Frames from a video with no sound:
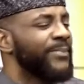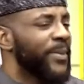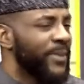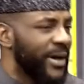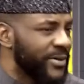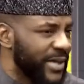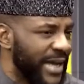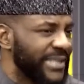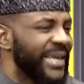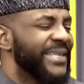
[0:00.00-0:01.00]
People are also
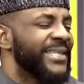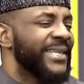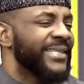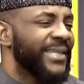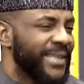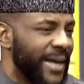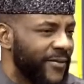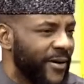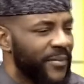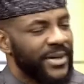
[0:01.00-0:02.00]
asking, is this the time
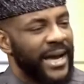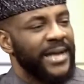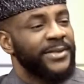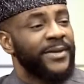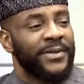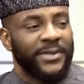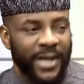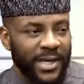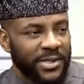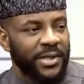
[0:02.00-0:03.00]
for government to hands off
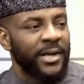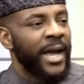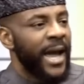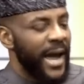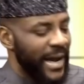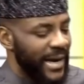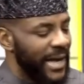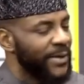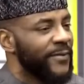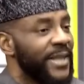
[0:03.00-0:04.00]
education and
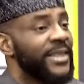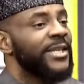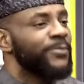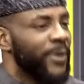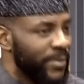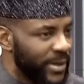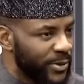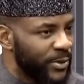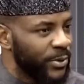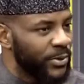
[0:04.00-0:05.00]
hand over these public
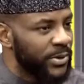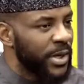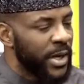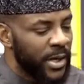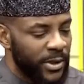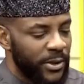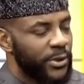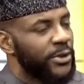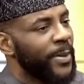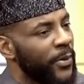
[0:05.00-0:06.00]
schools, you
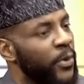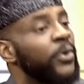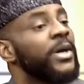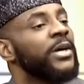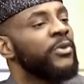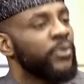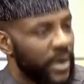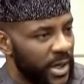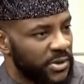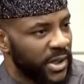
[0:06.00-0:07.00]
know, to people who can
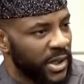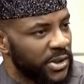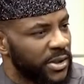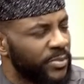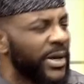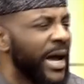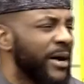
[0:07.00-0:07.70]
run education? But